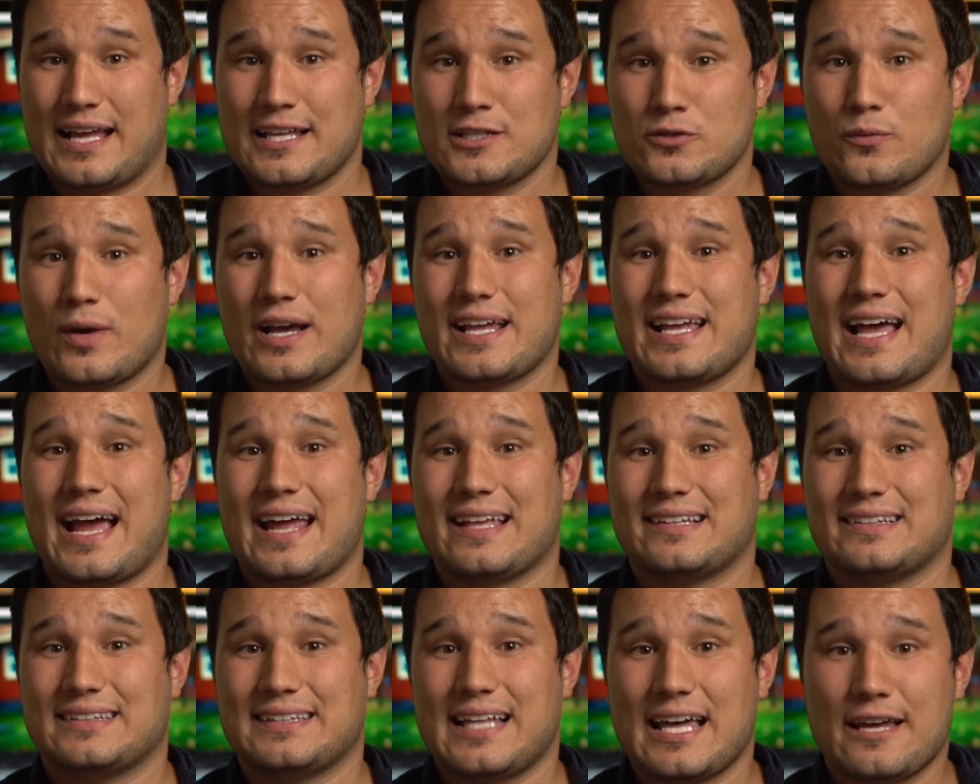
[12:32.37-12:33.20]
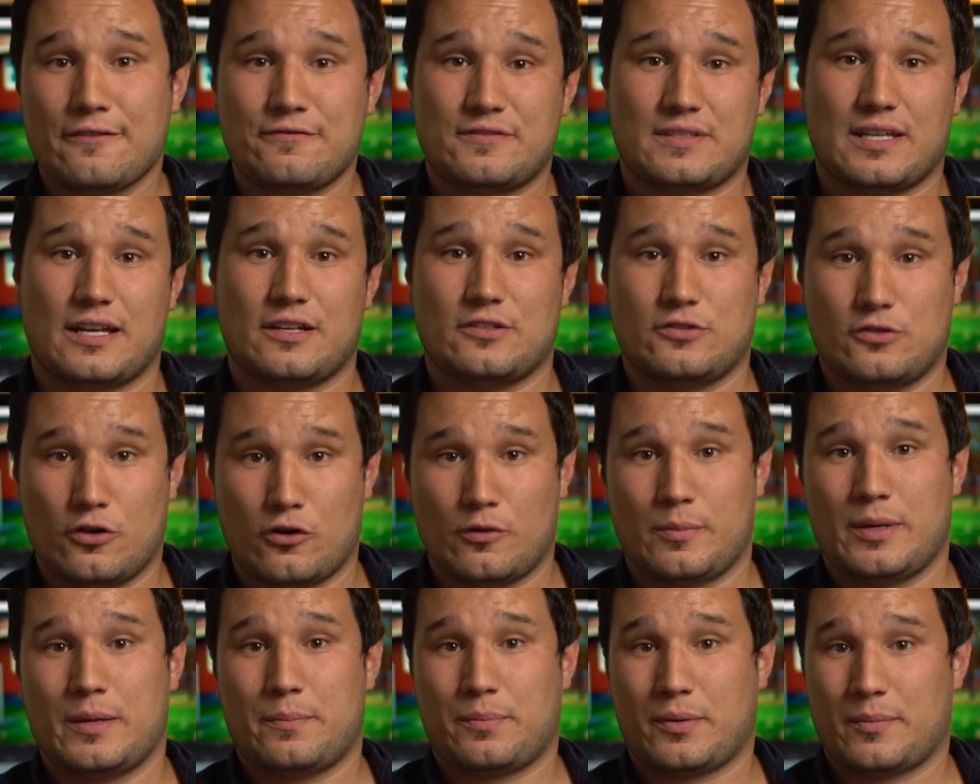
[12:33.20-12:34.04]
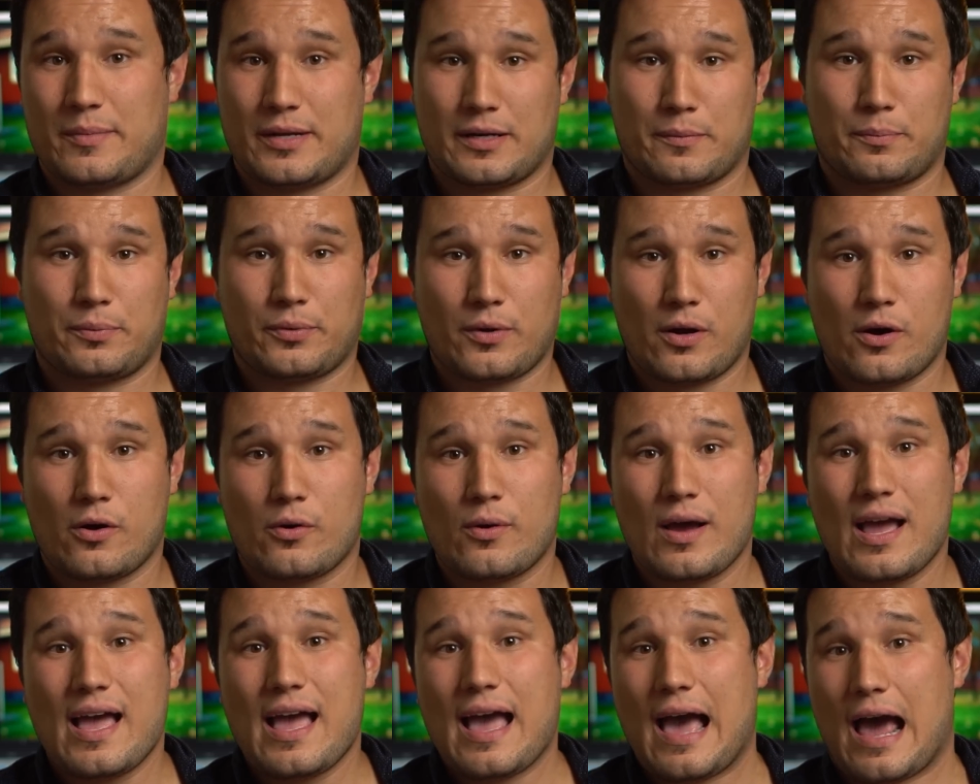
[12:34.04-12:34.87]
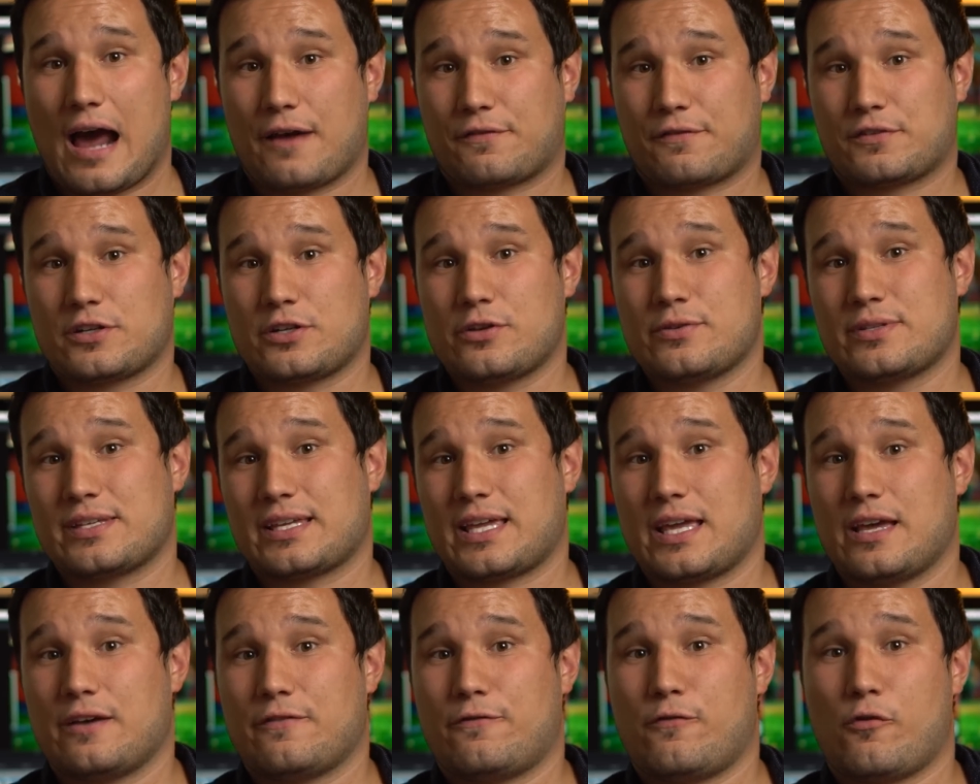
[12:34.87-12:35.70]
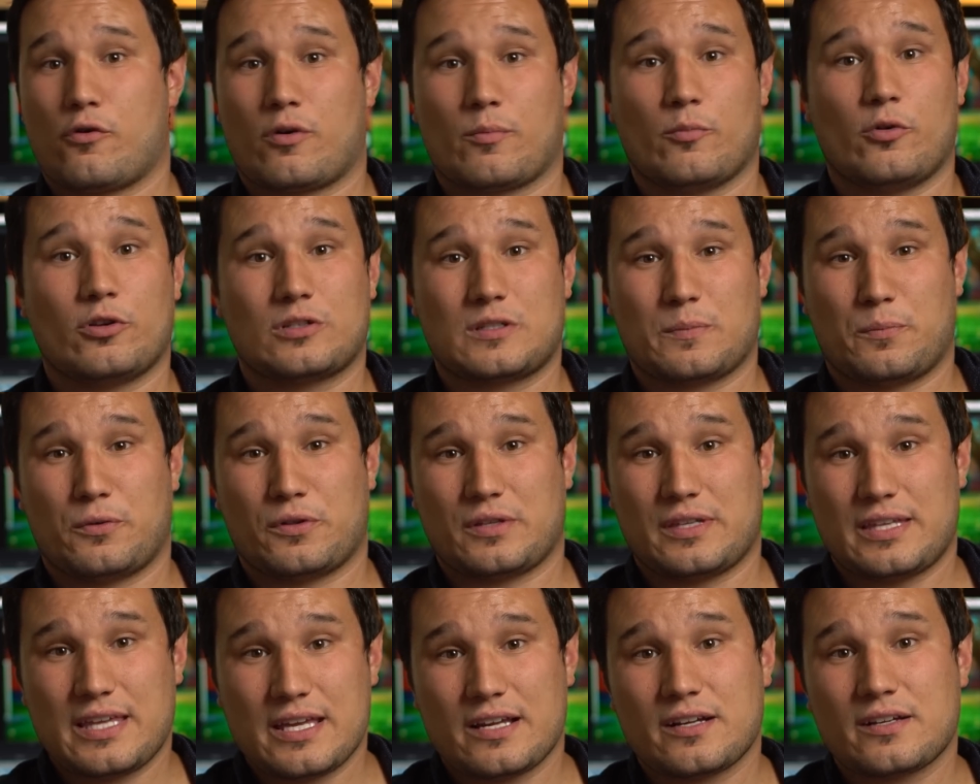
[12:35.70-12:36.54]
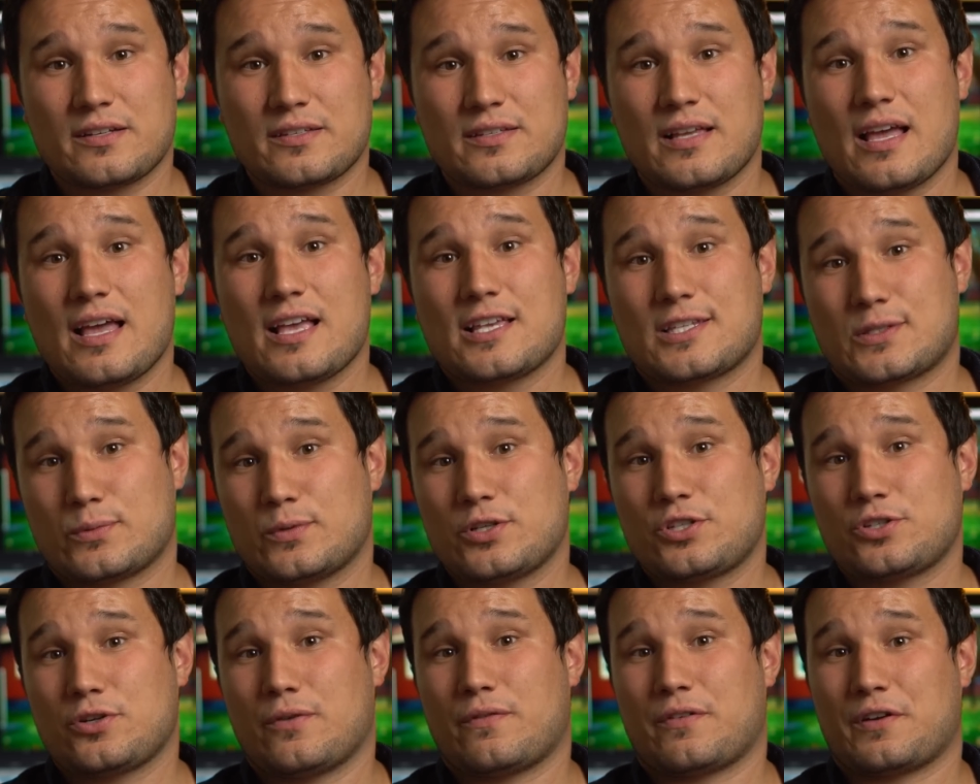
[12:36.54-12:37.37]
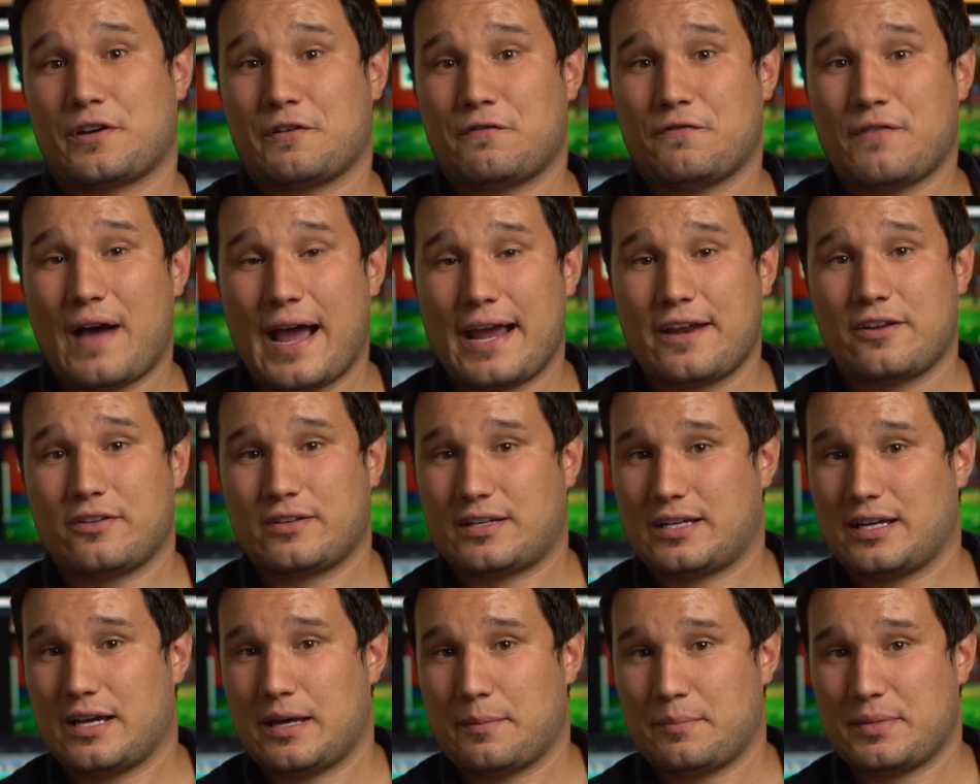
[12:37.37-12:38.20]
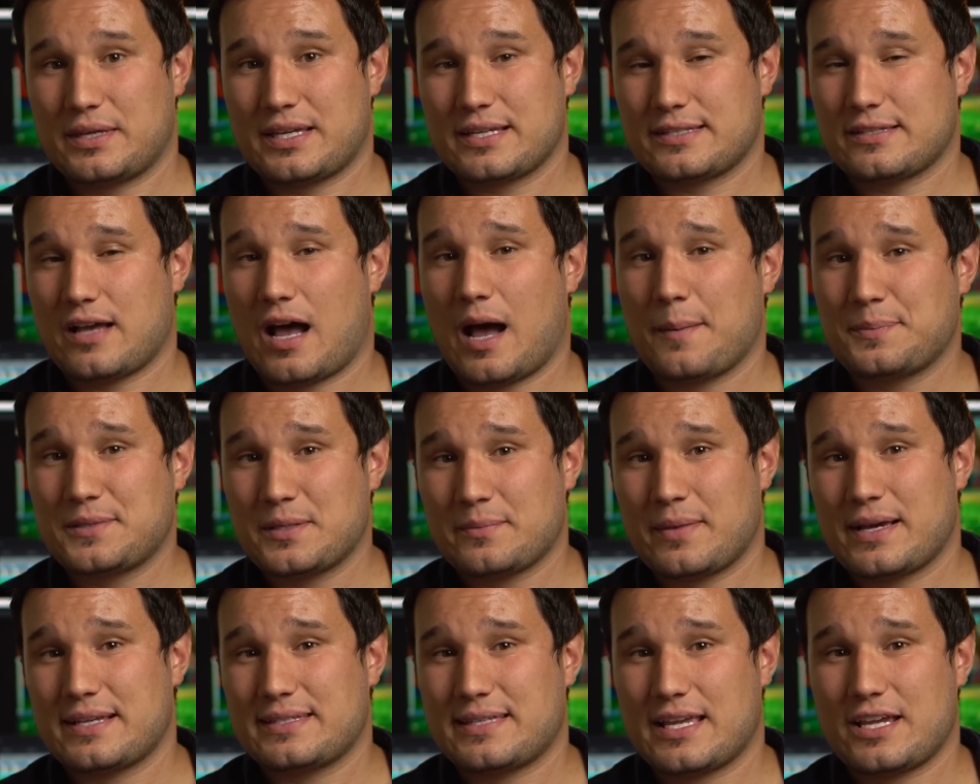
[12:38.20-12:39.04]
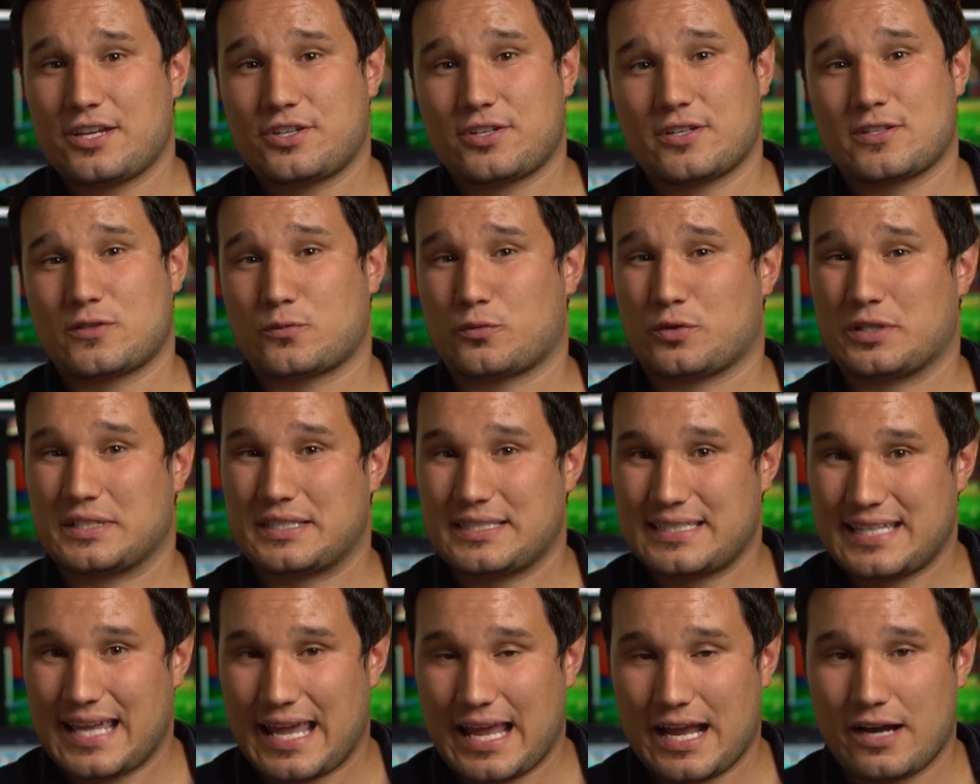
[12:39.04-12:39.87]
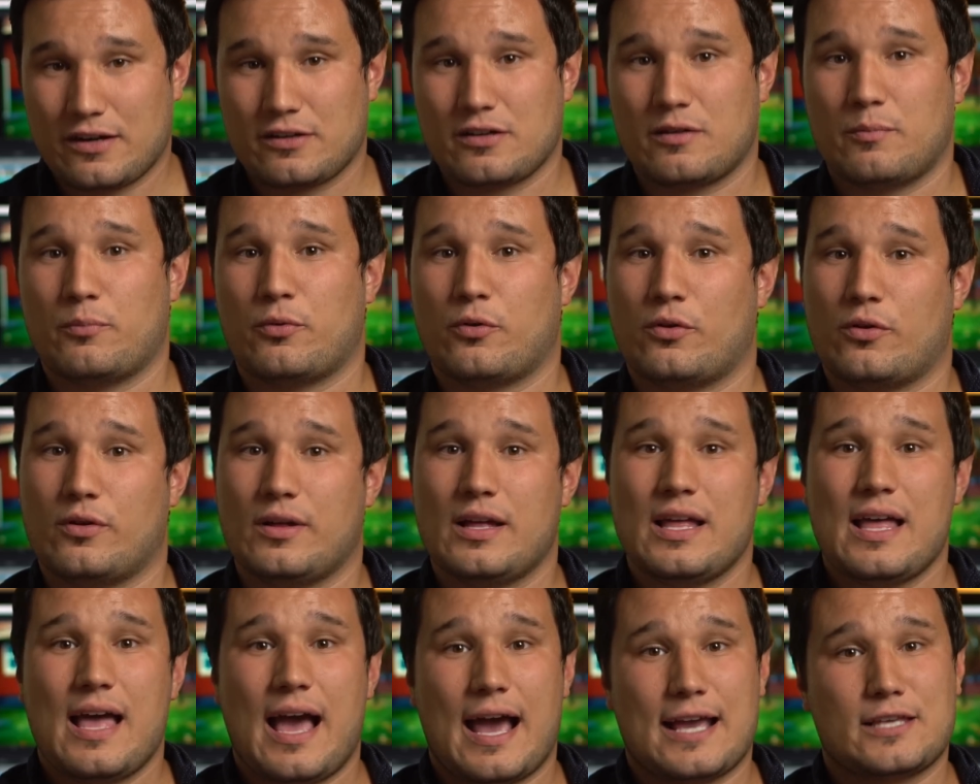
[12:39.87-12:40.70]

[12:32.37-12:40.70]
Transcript: That's why I left Adobe Premiere Pro after using it for multiple years, switched over to Final Cut because the optimizations were terrible.